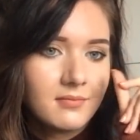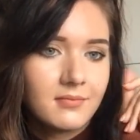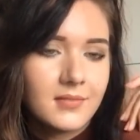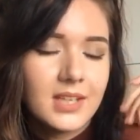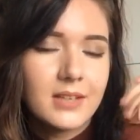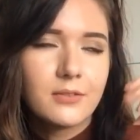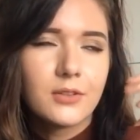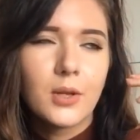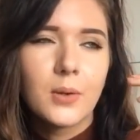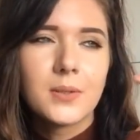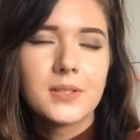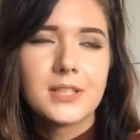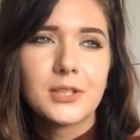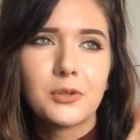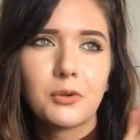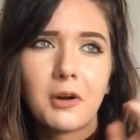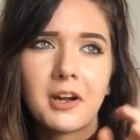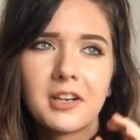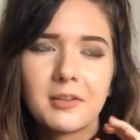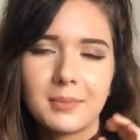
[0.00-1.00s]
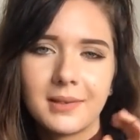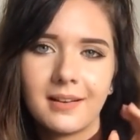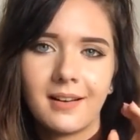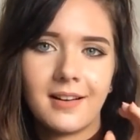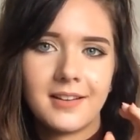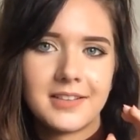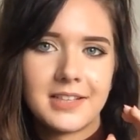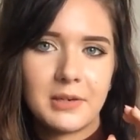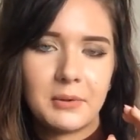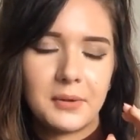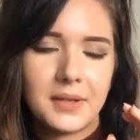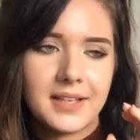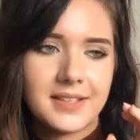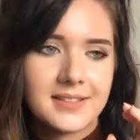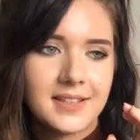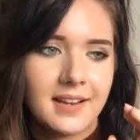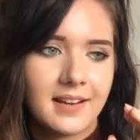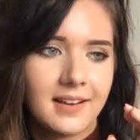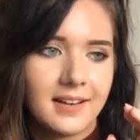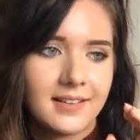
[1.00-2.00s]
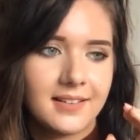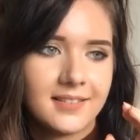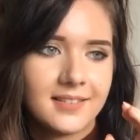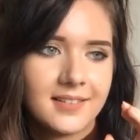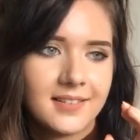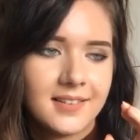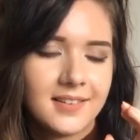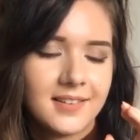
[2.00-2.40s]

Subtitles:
Even though it's incredibly hard to hear what they're saying.